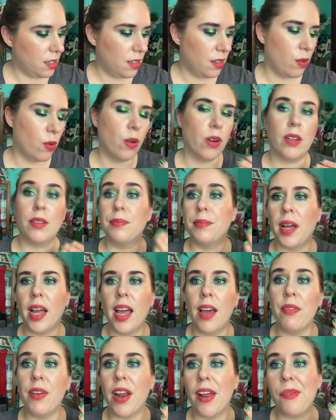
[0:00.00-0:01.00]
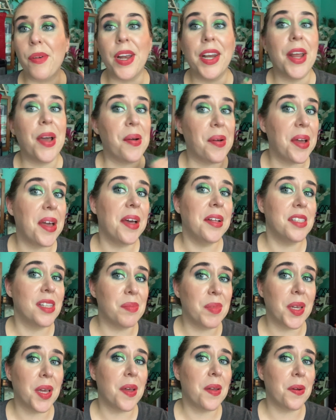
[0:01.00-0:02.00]
or I have it on right now. I had
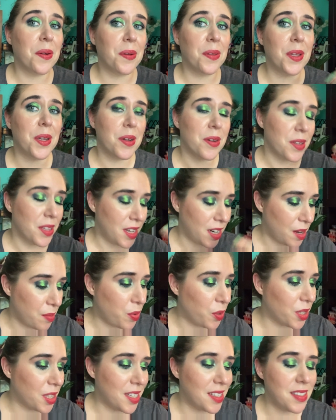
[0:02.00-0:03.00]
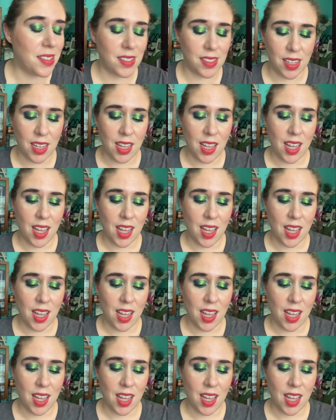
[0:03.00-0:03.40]
something on earlier and then I put this